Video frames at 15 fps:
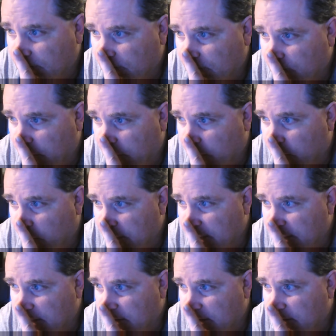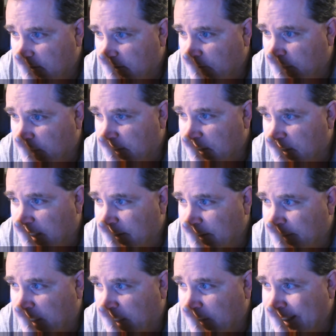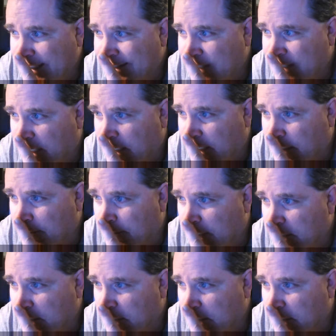Where was it where it talked about itam?